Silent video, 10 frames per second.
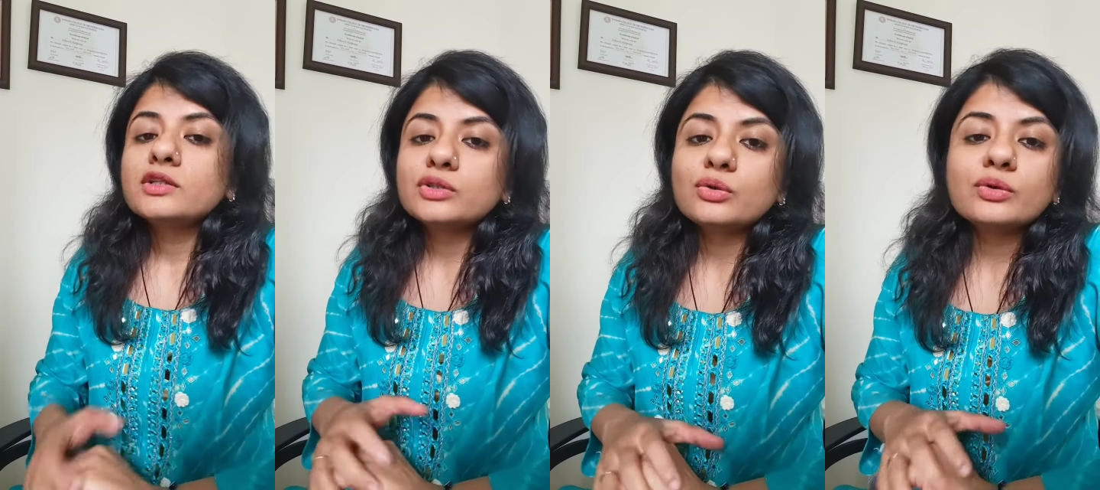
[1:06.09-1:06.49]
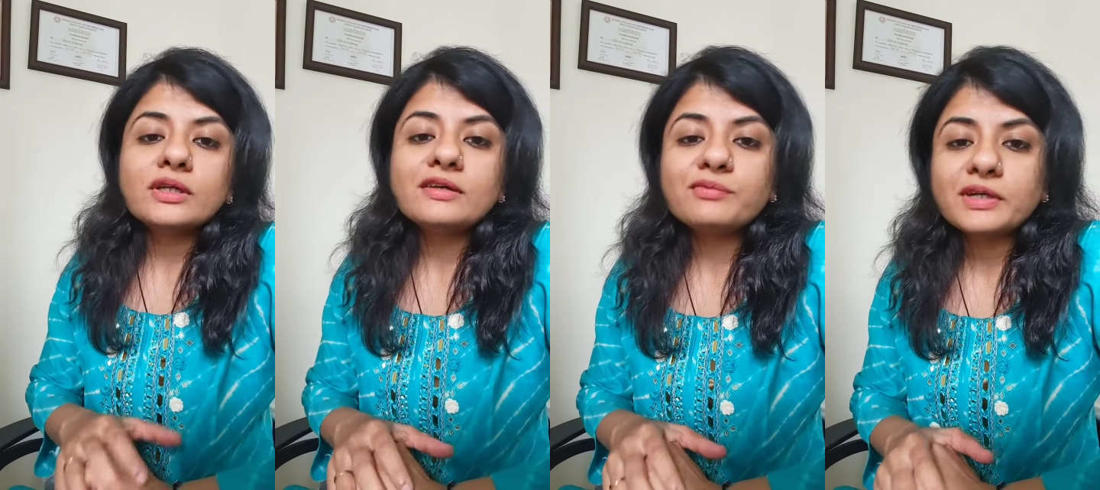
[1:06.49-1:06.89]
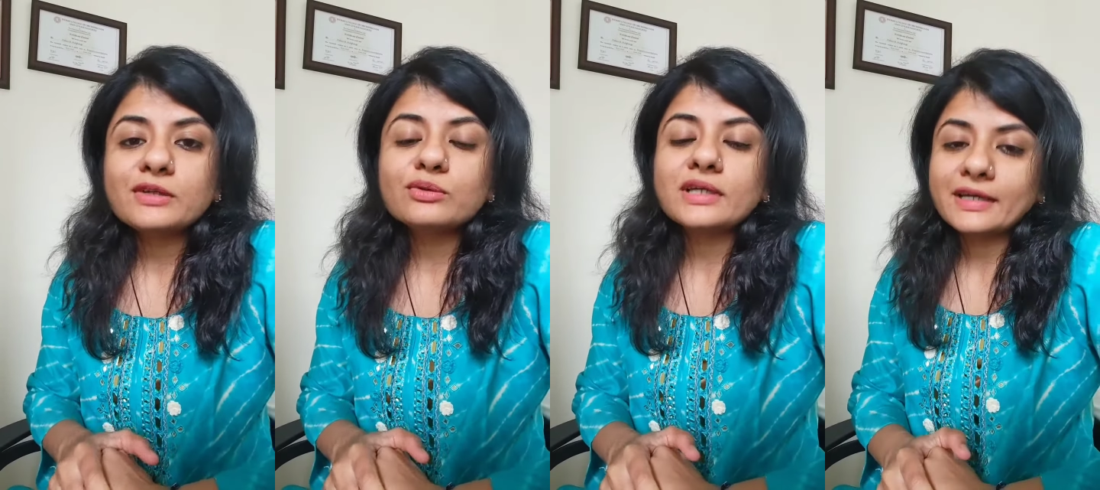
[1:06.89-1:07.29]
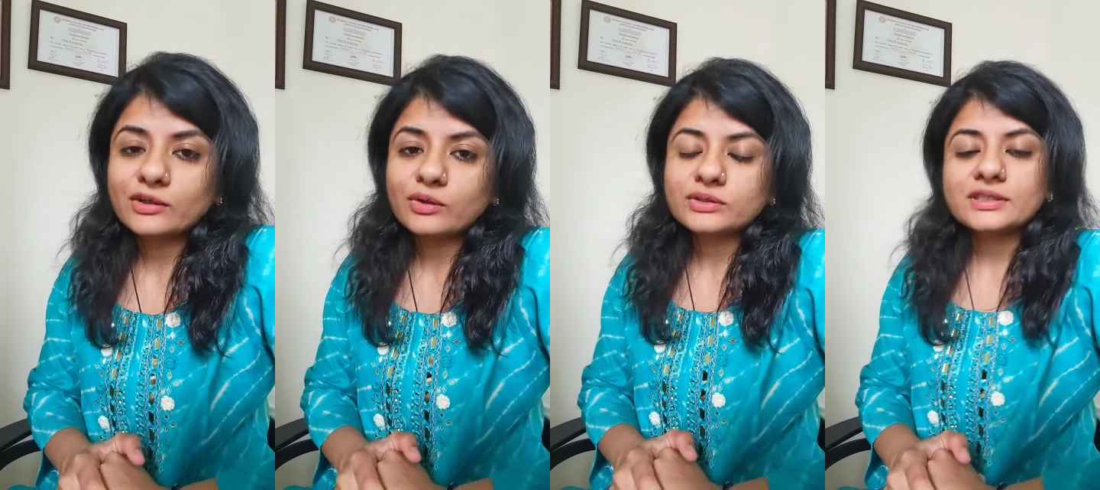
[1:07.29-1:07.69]
The only way to
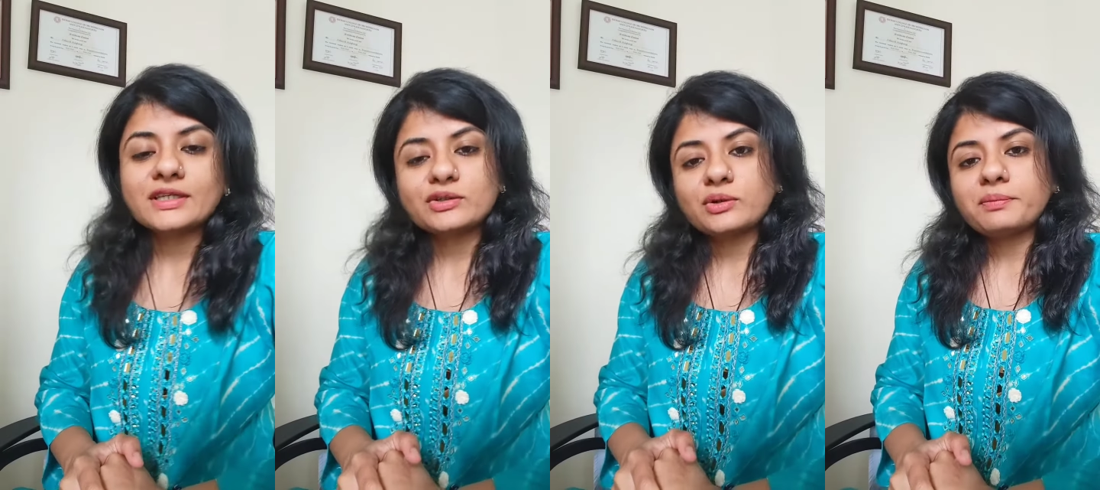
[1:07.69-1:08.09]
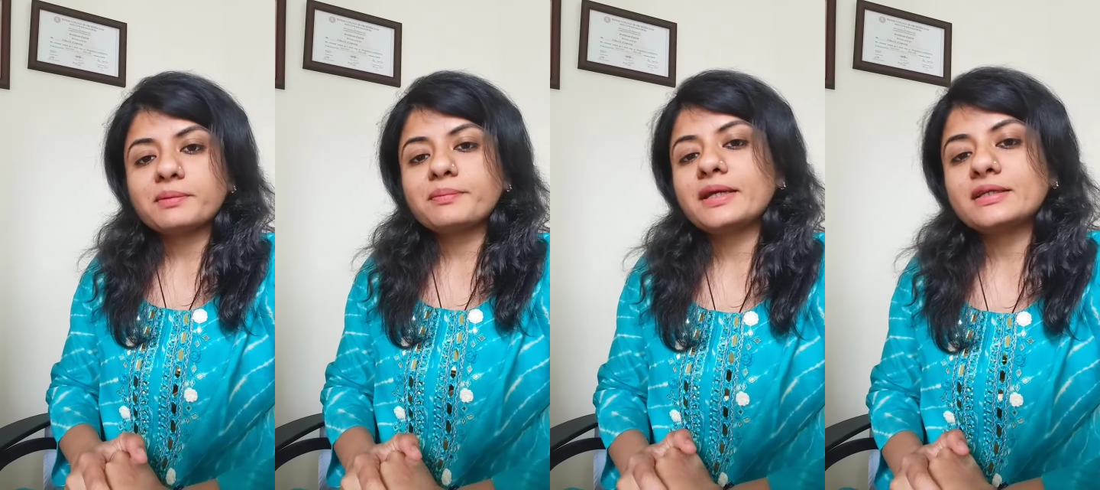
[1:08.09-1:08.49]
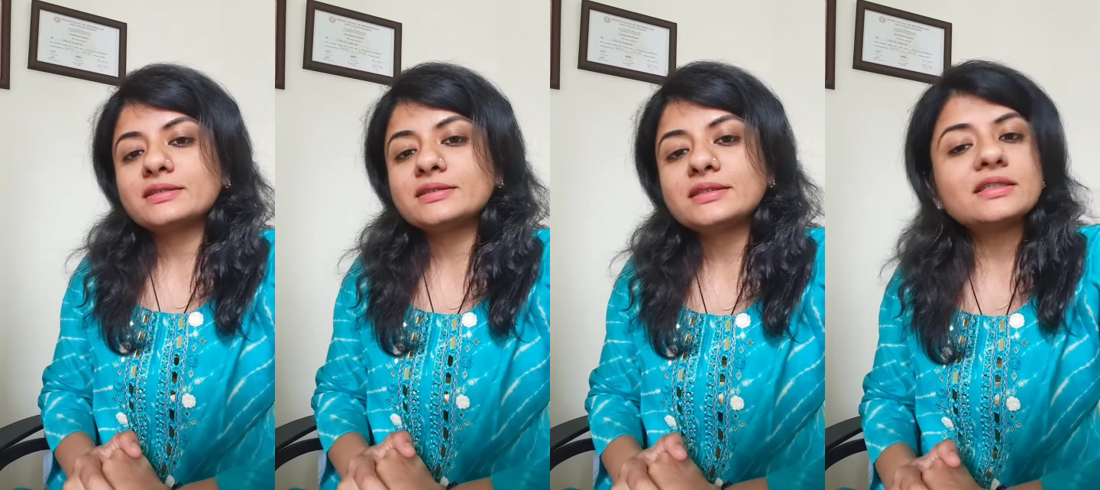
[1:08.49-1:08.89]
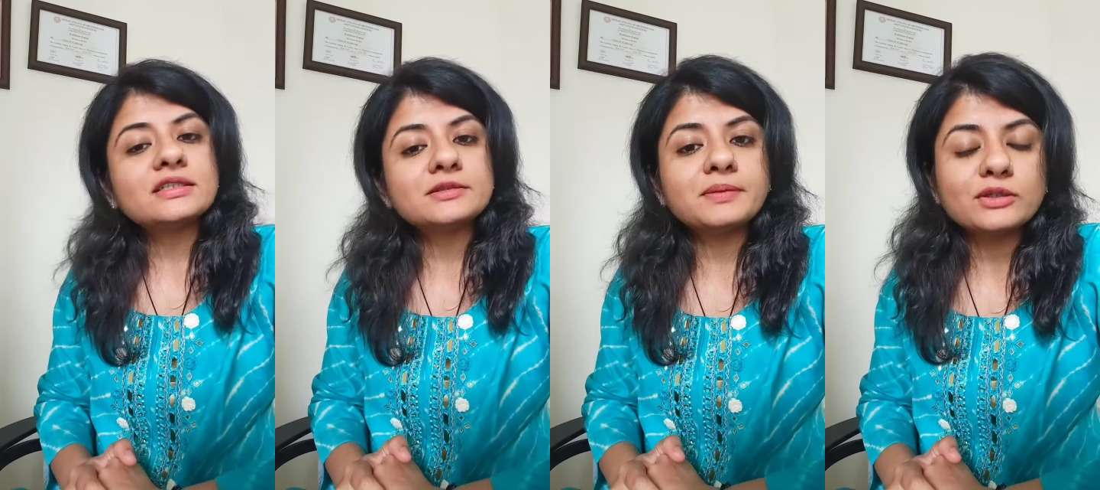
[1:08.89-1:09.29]
diagnose an ectopic pregnancy
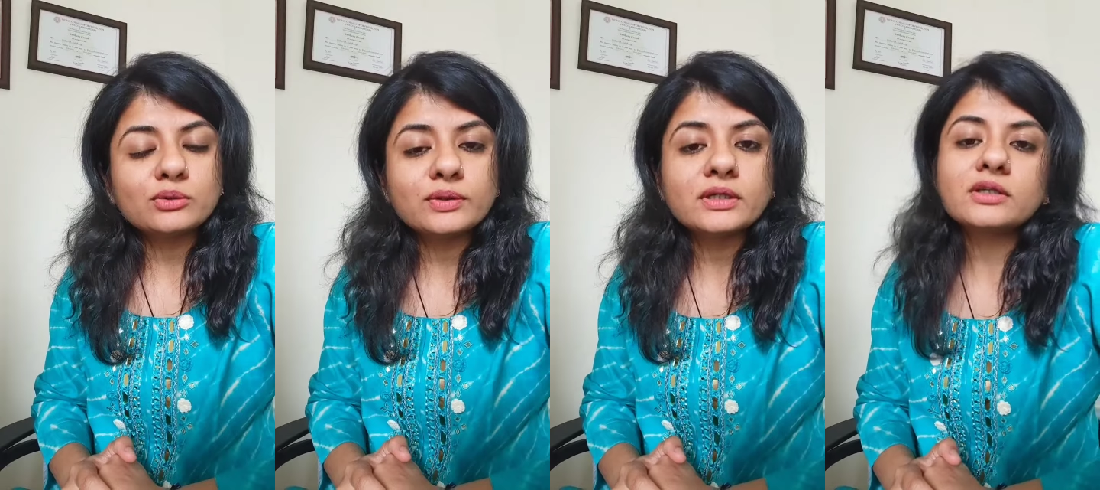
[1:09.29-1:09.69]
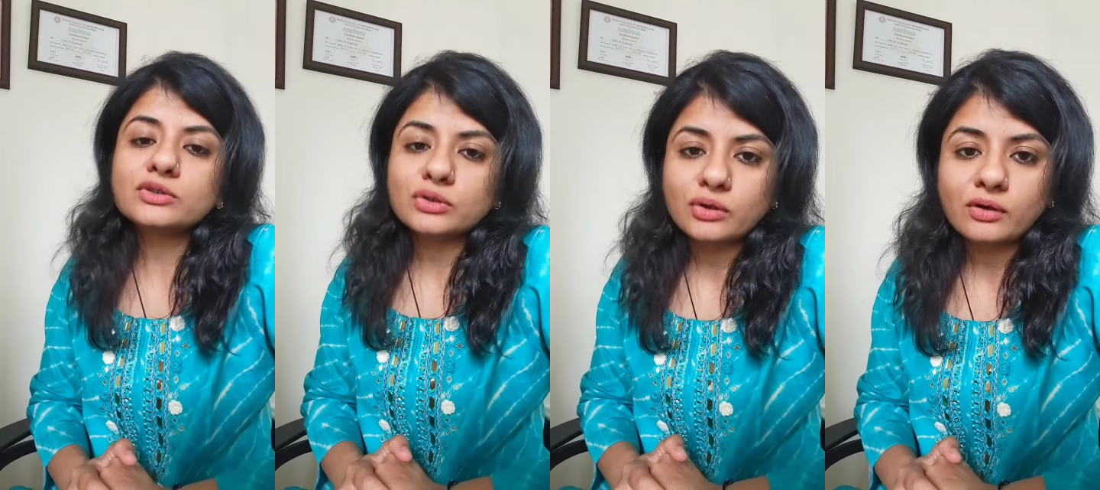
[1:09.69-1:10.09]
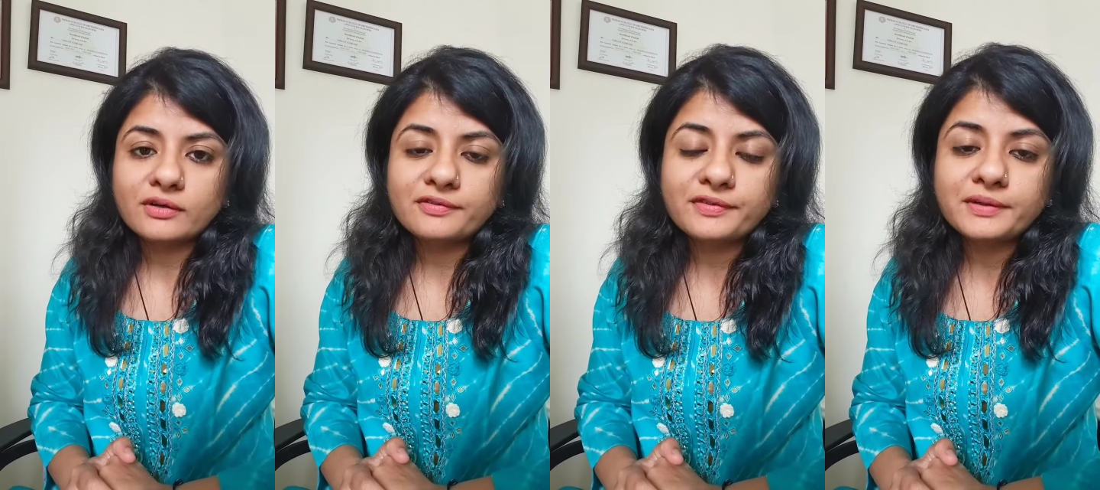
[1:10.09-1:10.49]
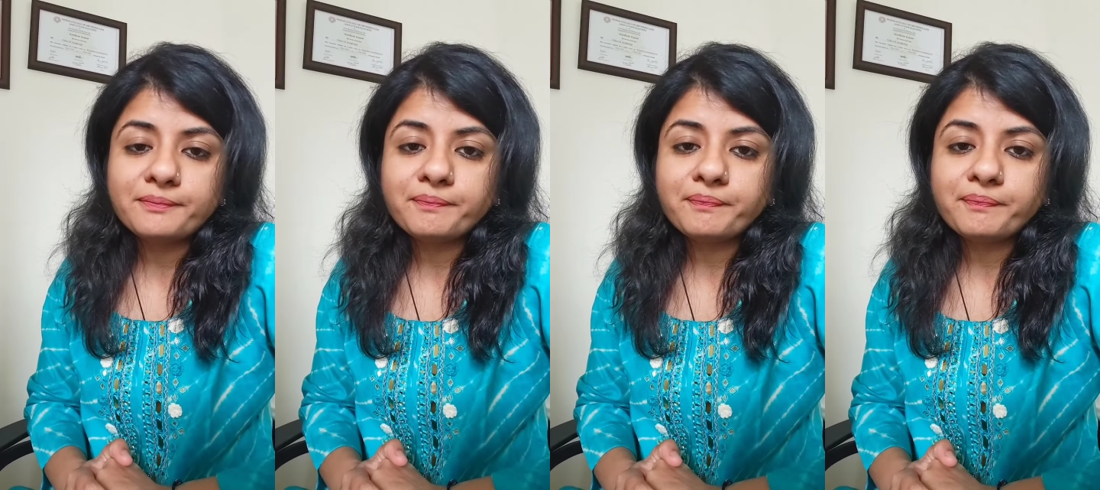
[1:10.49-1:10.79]
is by doing a sonography.